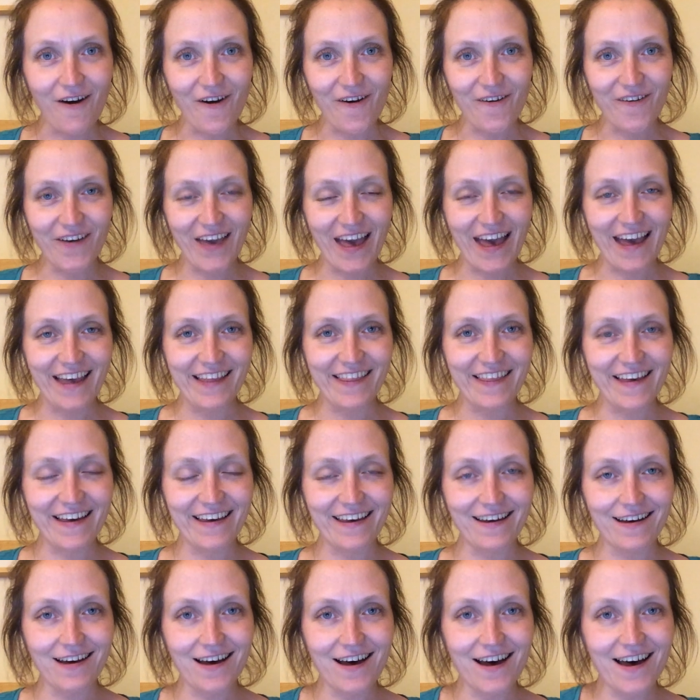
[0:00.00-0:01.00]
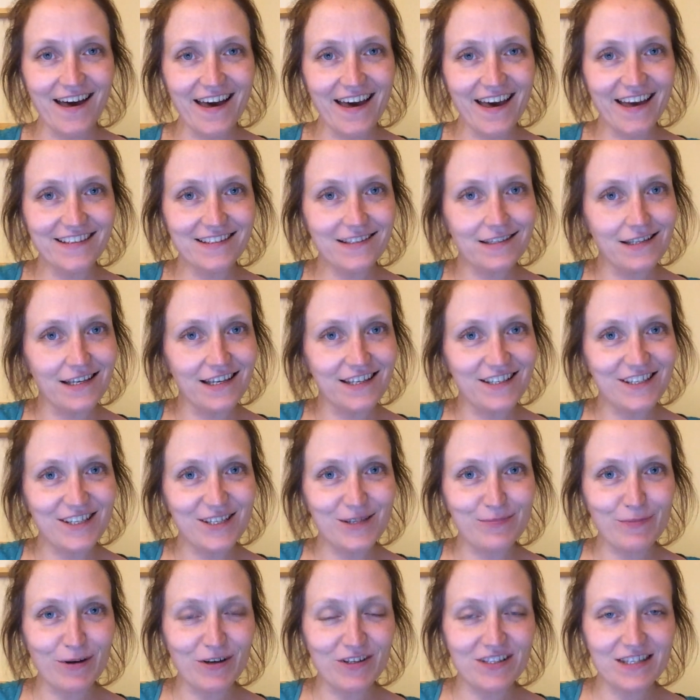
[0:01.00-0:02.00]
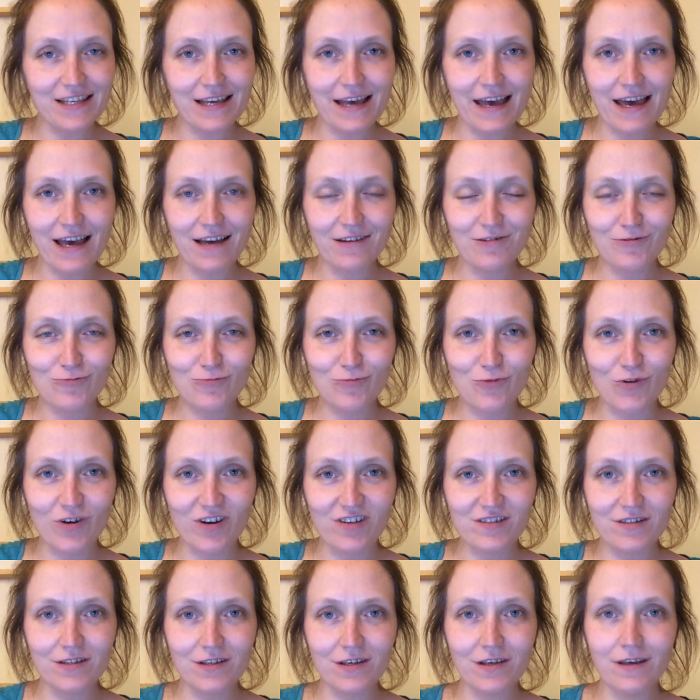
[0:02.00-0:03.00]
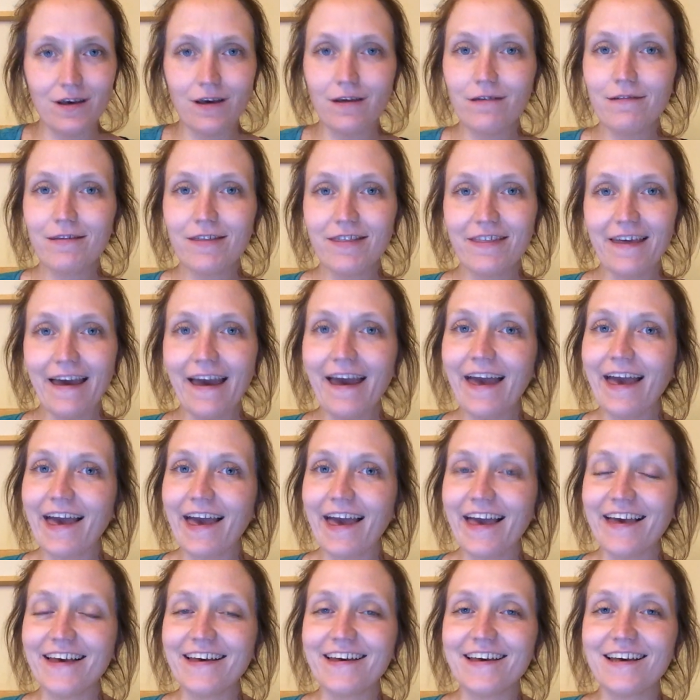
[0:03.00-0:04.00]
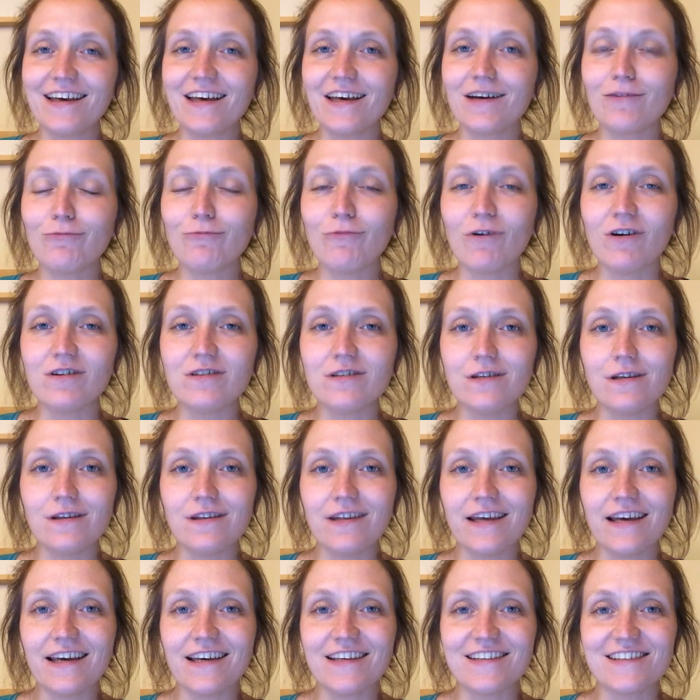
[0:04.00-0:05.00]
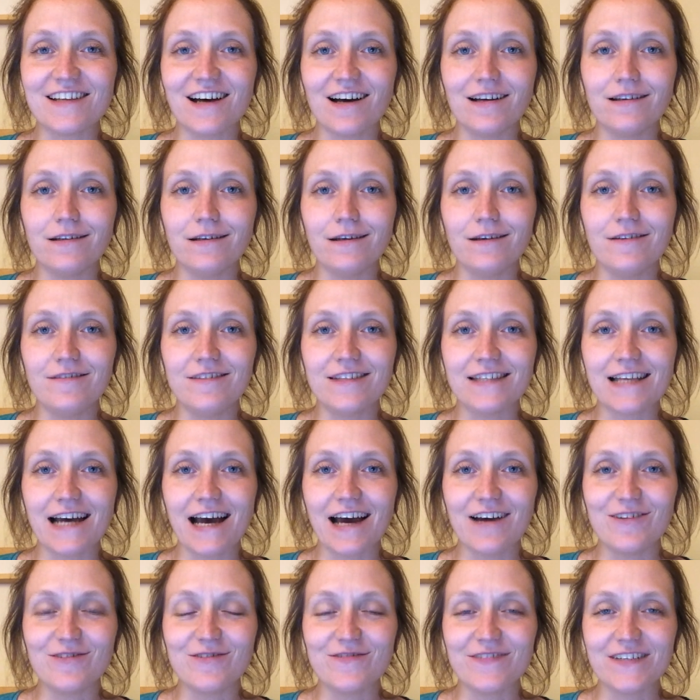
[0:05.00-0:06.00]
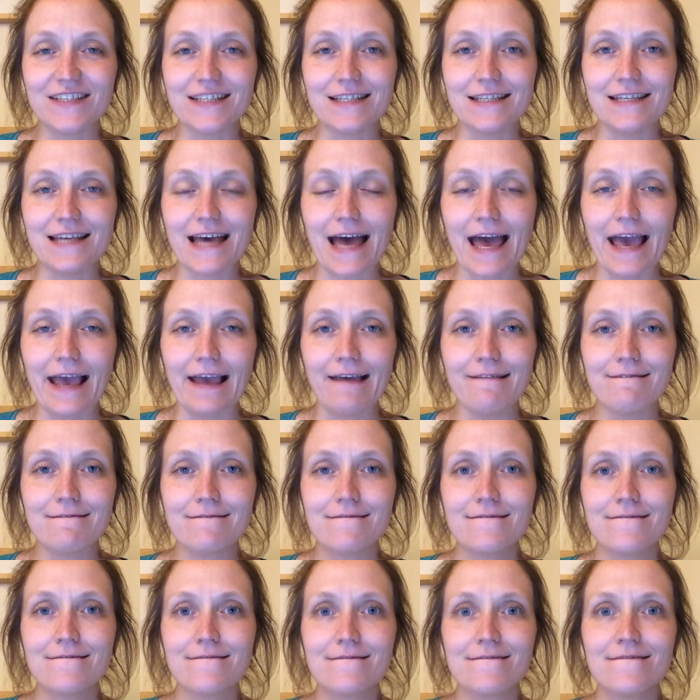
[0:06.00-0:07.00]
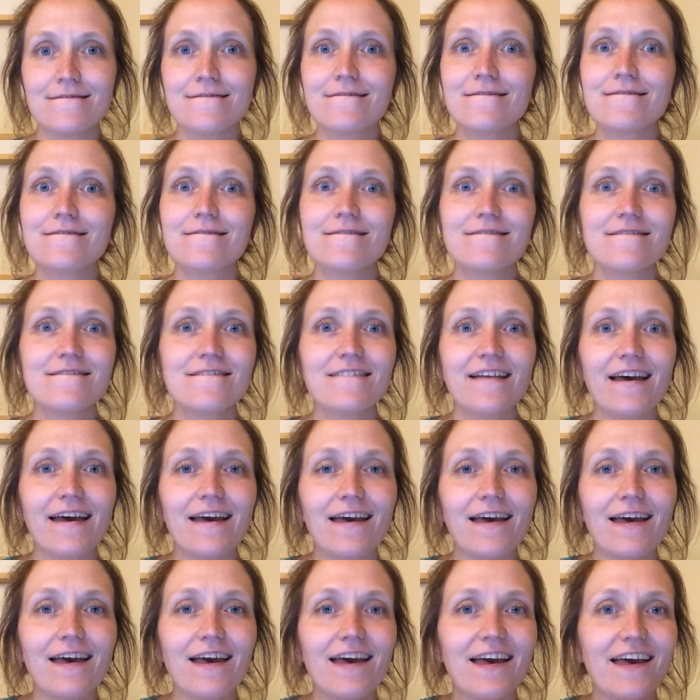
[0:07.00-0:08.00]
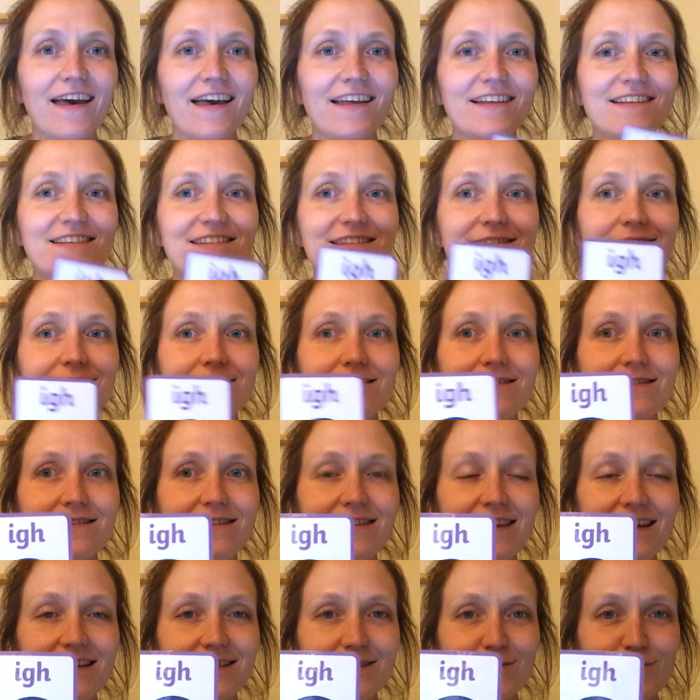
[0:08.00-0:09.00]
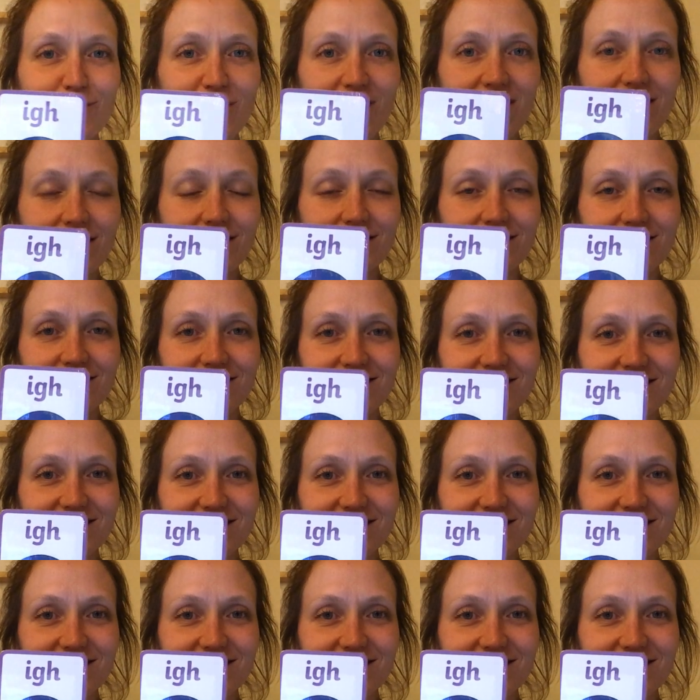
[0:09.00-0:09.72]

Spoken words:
Okay then guys, did you spot it? What do you think? What do you think is our new sound for today? It's this one.